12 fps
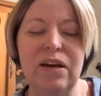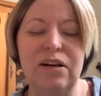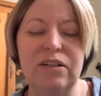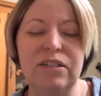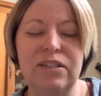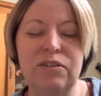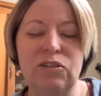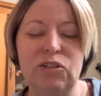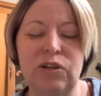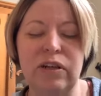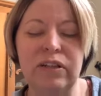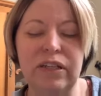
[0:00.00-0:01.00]
are still
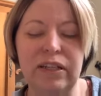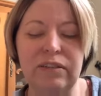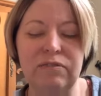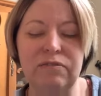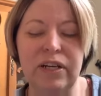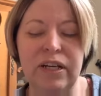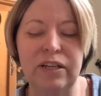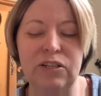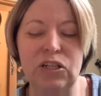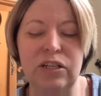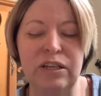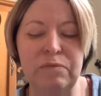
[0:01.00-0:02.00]
struggling
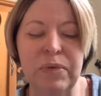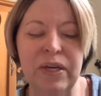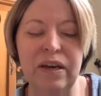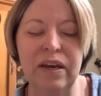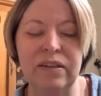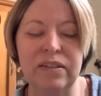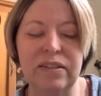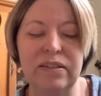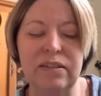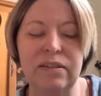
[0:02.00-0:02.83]
financially because